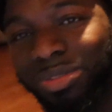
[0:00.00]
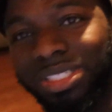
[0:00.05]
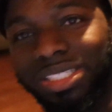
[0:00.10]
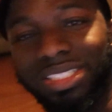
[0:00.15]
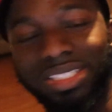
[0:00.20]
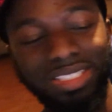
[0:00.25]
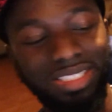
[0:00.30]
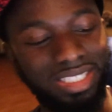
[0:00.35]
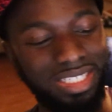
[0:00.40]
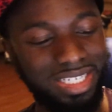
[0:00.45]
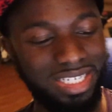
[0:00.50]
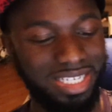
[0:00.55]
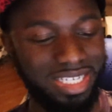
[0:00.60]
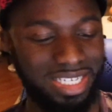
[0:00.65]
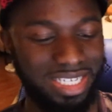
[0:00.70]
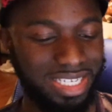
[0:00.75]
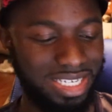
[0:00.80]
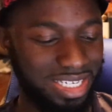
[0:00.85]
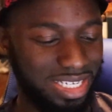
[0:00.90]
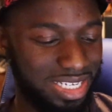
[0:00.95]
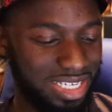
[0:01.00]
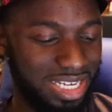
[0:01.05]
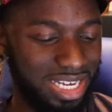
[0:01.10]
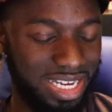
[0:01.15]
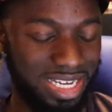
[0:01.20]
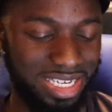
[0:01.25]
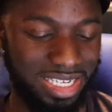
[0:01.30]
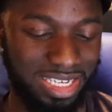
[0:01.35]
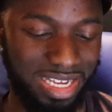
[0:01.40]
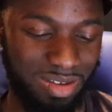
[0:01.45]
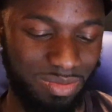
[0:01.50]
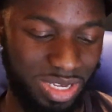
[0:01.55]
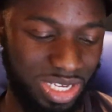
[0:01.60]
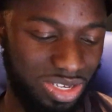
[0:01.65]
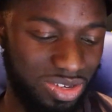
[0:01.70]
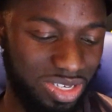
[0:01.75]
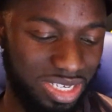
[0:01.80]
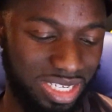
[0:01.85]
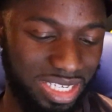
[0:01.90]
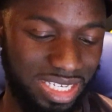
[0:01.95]
but like, I
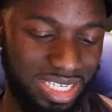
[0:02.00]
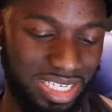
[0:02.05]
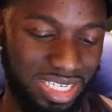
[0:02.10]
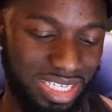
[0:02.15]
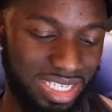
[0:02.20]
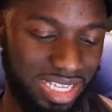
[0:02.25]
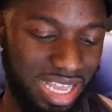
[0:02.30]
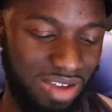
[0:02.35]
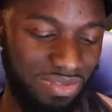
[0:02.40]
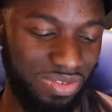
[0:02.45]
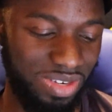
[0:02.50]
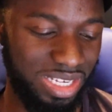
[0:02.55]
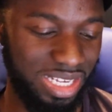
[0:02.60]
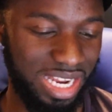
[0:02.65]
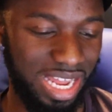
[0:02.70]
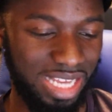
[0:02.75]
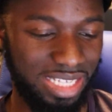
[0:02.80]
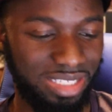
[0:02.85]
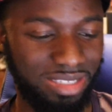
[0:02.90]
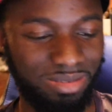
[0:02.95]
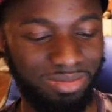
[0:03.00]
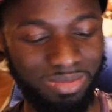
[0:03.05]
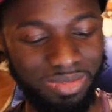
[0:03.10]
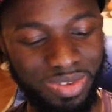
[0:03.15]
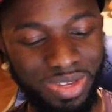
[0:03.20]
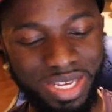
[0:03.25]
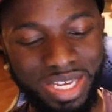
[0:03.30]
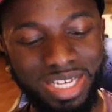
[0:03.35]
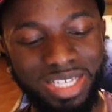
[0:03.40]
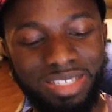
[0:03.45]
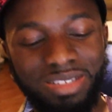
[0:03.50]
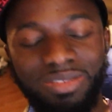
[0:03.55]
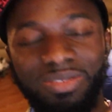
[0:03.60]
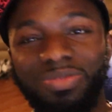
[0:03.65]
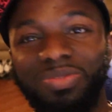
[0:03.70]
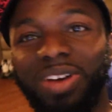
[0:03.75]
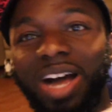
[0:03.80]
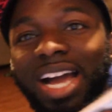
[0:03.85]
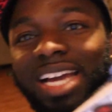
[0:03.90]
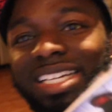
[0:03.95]
mean, you can see it's definitely like some
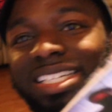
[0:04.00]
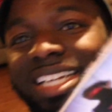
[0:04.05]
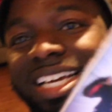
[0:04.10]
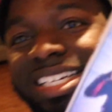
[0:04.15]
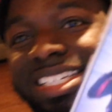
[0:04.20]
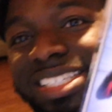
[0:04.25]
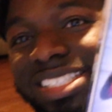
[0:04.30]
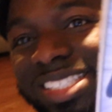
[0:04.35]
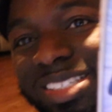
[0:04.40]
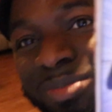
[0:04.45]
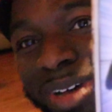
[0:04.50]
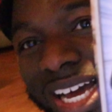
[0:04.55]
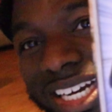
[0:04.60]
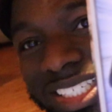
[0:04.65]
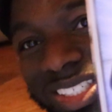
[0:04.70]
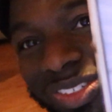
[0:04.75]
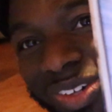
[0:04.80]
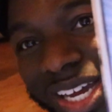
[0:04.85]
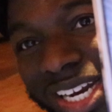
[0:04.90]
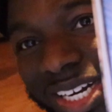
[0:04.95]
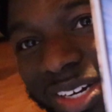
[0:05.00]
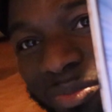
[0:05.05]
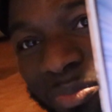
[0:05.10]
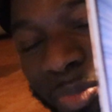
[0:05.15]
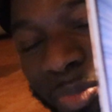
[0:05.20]
fighting. Like, look, somebody's ready to